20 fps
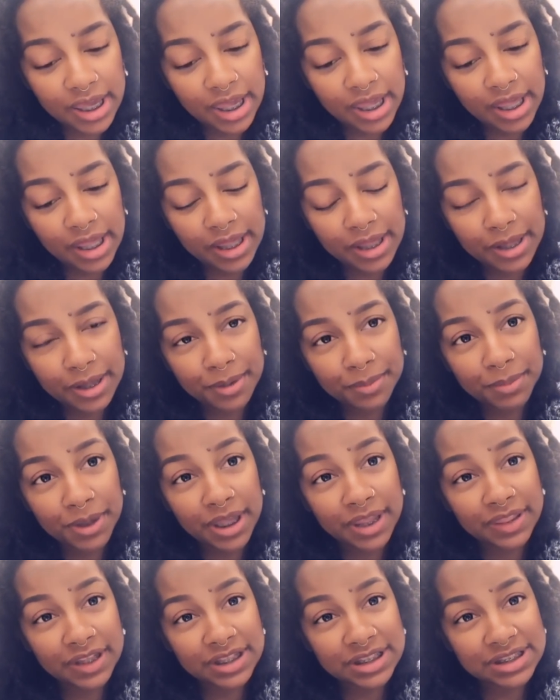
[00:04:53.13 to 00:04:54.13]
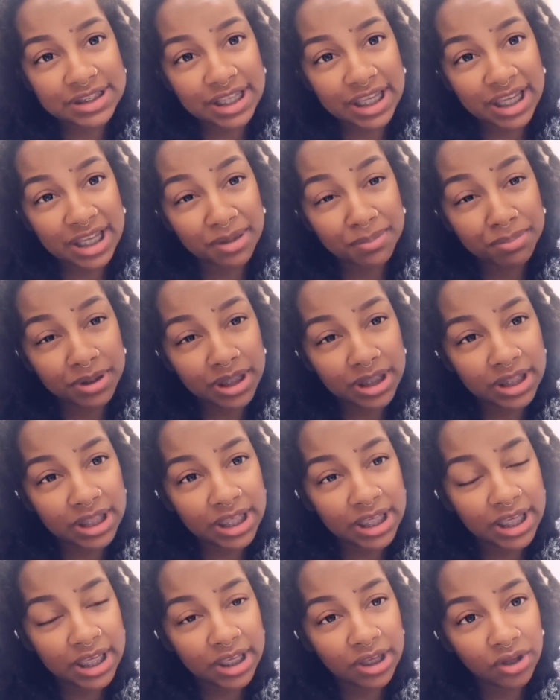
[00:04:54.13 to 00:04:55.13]
Um, and they said
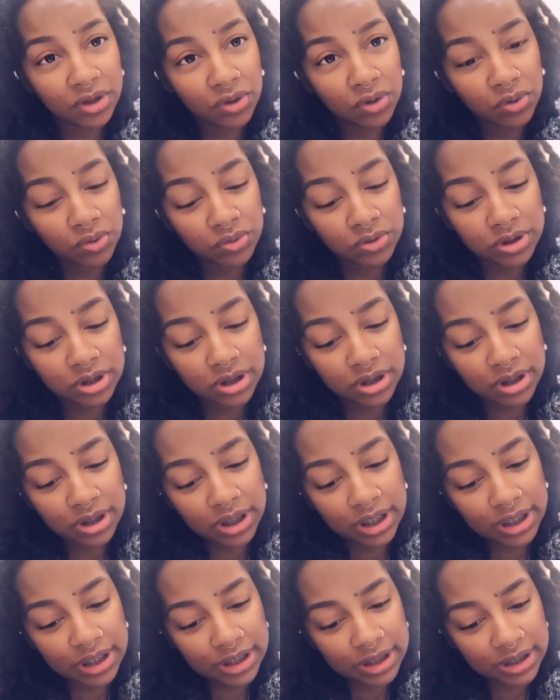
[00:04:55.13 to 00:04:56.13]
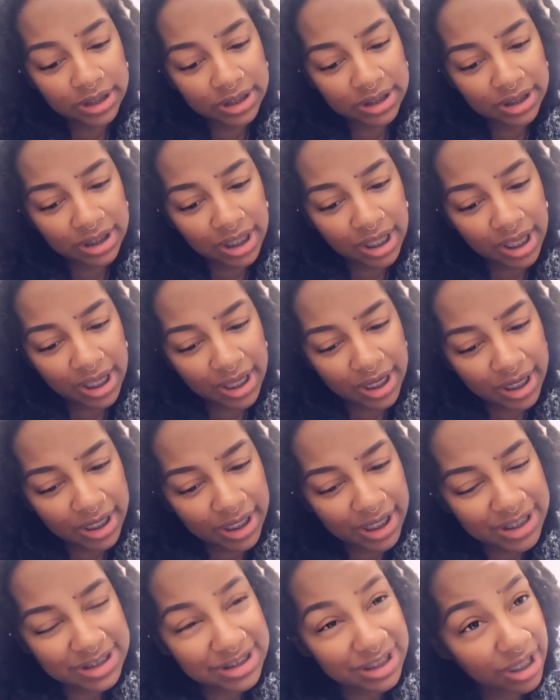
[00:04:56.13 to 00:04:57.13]
completely healed in, I
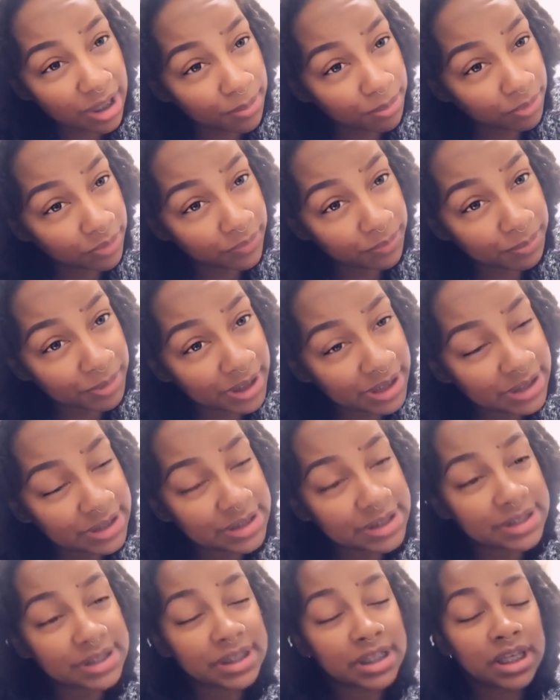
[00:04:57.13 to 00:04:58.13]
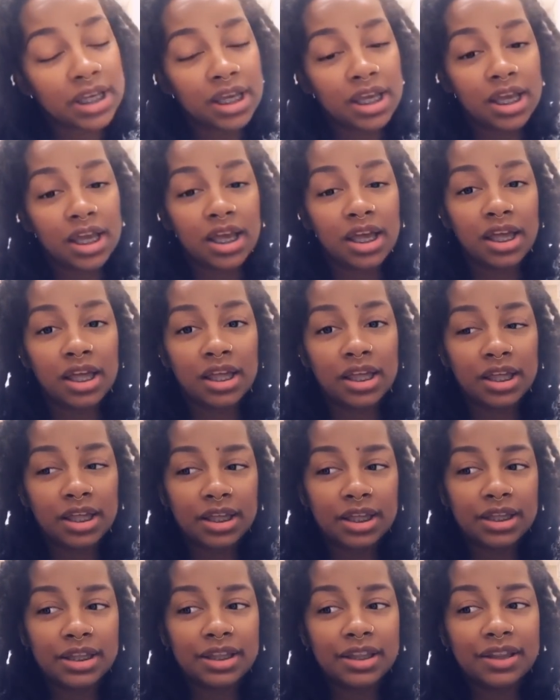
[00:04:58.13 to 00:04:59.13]
guess, a couple of months.
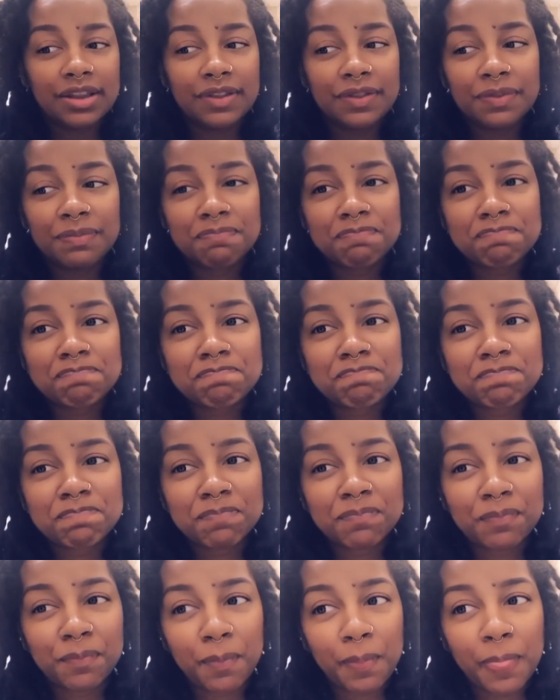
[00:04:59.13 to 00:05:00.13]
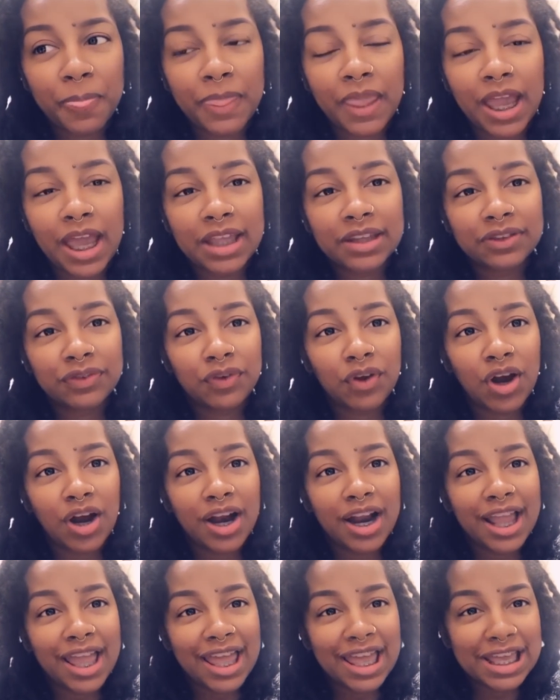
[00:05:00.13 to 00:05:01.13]
Uh, as far
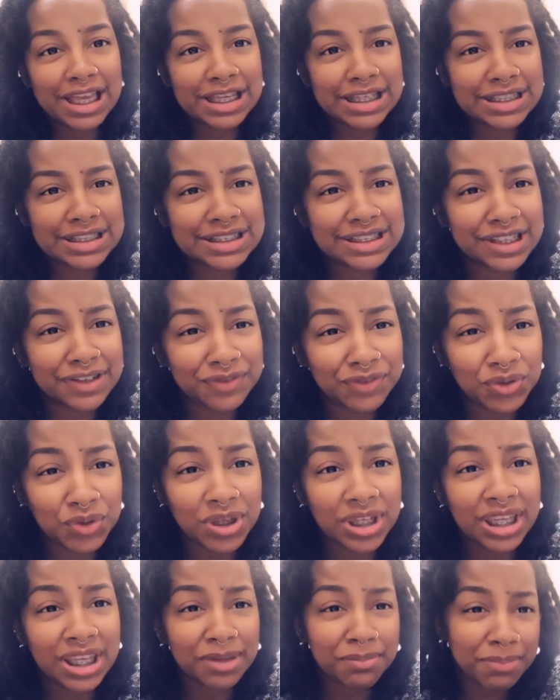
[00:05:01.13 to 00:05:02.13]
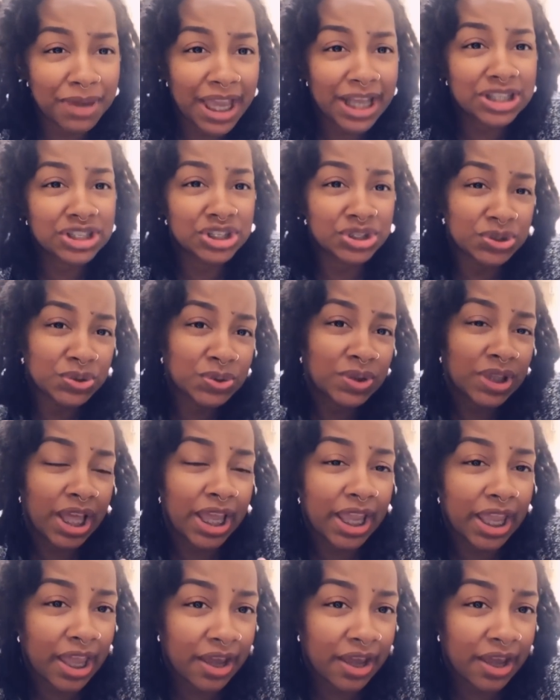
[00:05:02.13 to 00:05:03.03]
as if you can get back to like